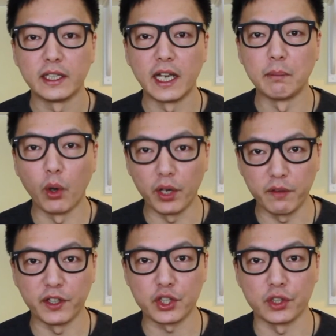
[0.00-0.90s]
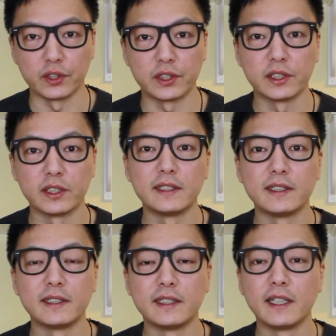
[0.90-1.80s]
and more efficient.
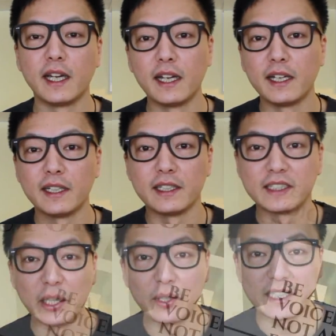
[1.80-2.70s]
See you